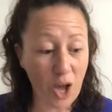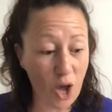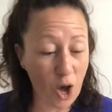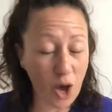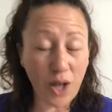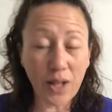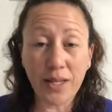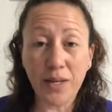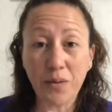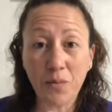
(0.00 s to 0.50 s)

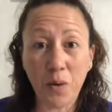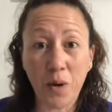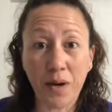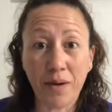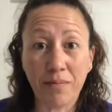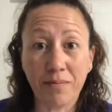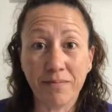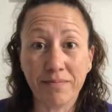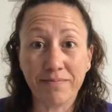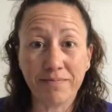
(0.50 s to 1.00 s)
all in
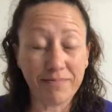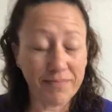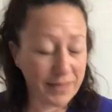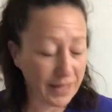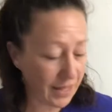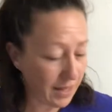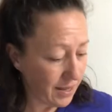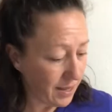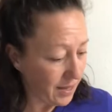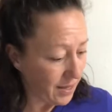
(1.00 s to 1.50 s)
one,
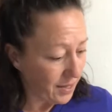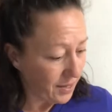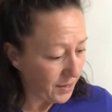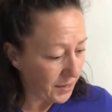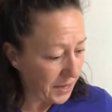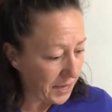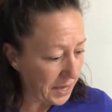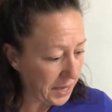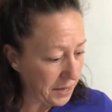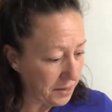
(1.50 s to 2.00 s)

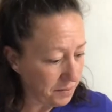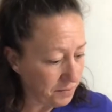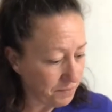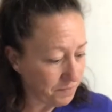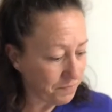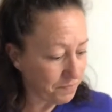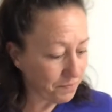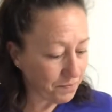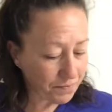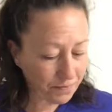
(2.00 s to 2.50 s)
okay?
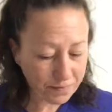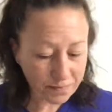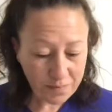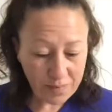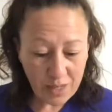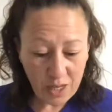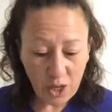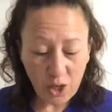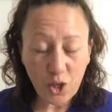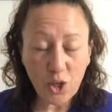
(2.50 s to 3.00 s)

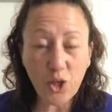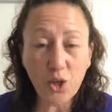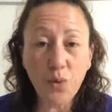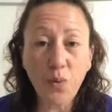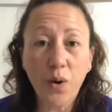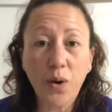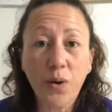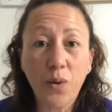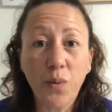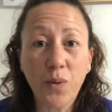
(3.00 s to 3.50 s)

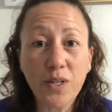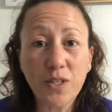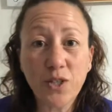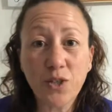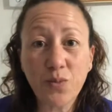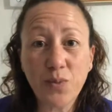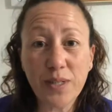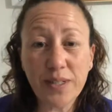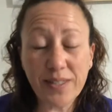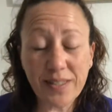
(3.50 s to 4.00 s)
You are going
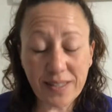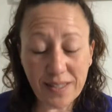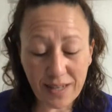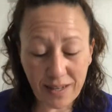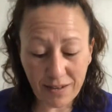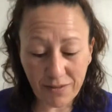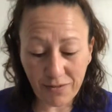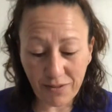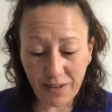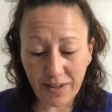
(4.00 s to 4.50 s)
to
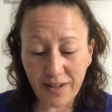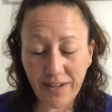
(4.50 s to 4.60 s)
receive